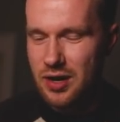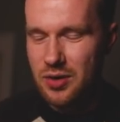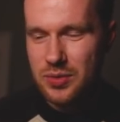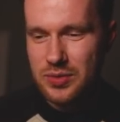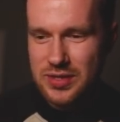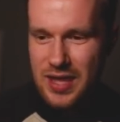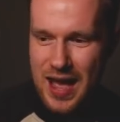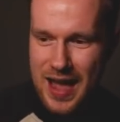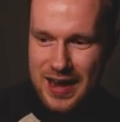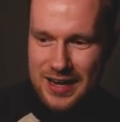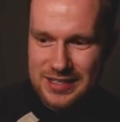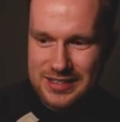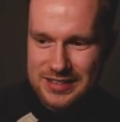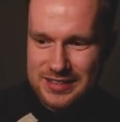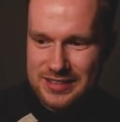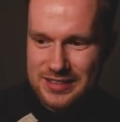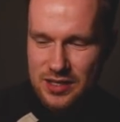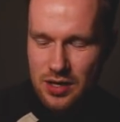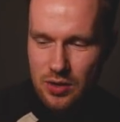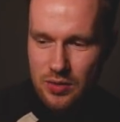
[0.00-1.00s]
I was like,
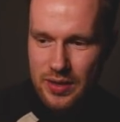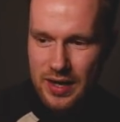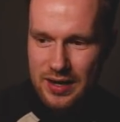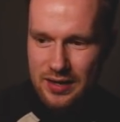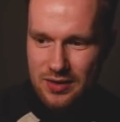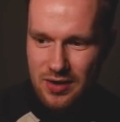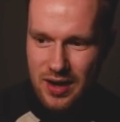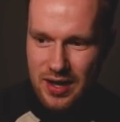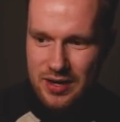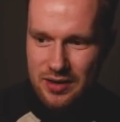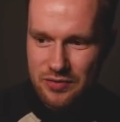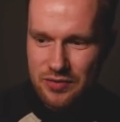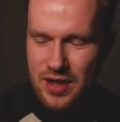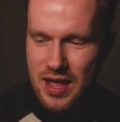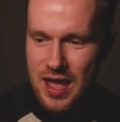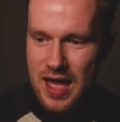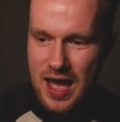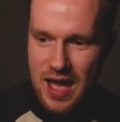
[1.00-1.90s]
actually no, that kind of